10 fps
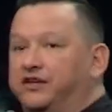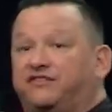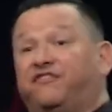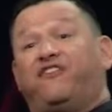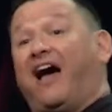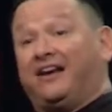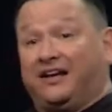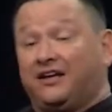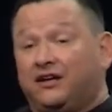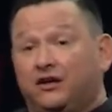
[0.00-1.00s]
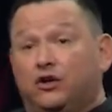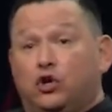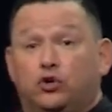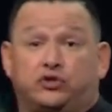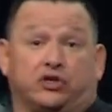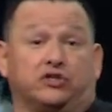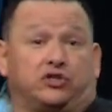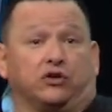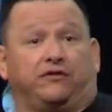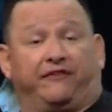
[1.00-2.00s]
that's fighting, who's
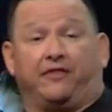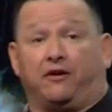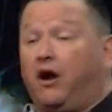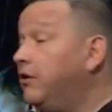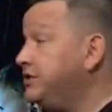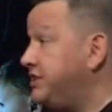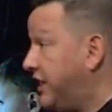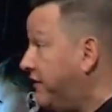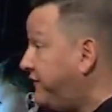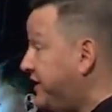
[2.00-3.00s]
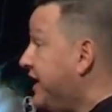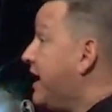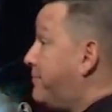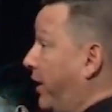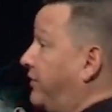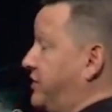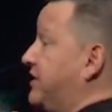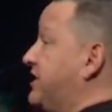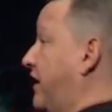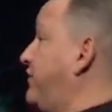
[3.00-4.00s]
concerned for their own safety, but also the
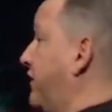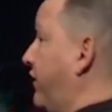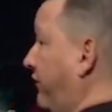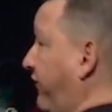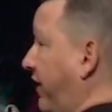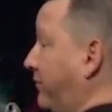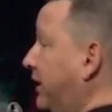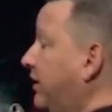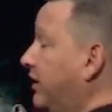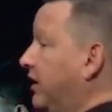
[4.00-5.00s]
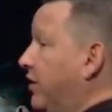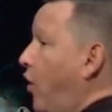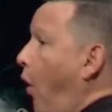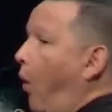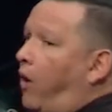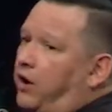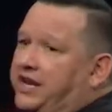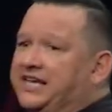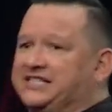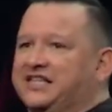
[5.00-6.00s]
safety of their family, or
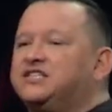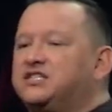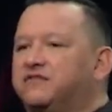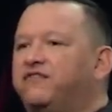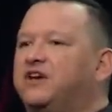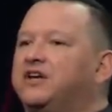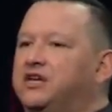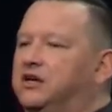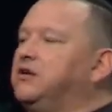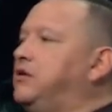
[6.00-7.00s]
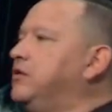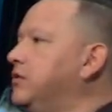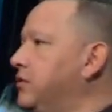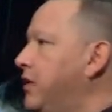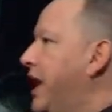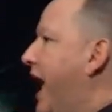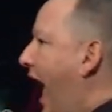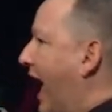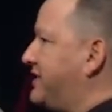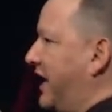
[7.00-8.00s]
it's the civilian who
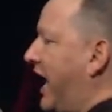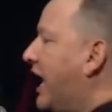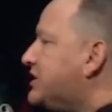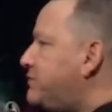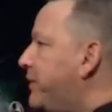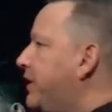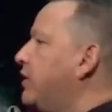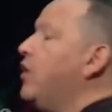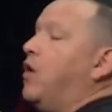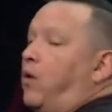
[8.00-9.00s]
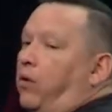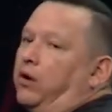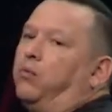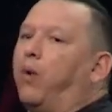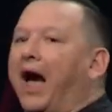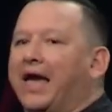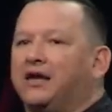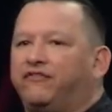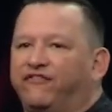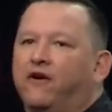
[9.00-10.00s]
has a husband or a
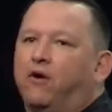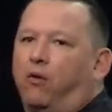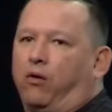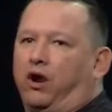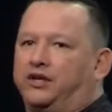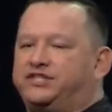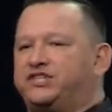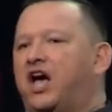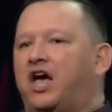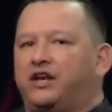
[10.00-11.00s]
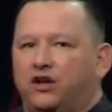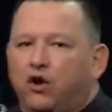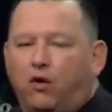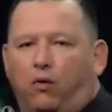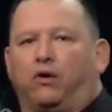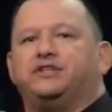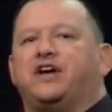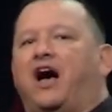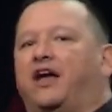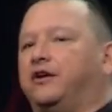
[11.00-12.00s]
wife or a son or a
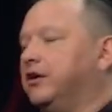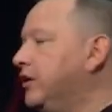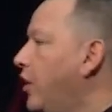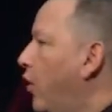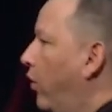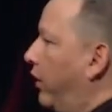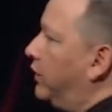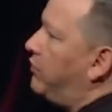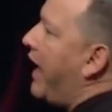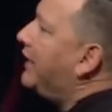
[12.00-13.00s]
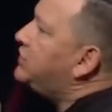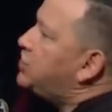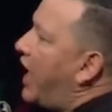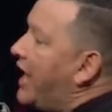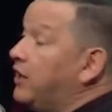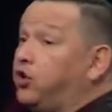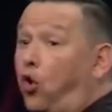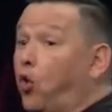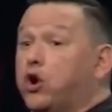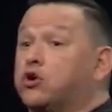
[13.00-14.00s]
daughter or a grandchild
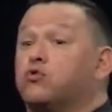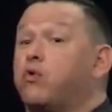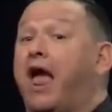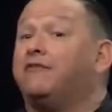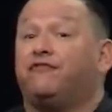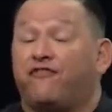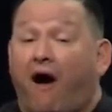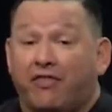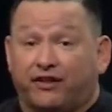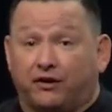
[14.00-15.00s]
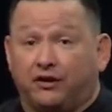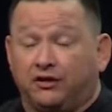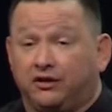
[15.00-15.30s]
or a grandfather,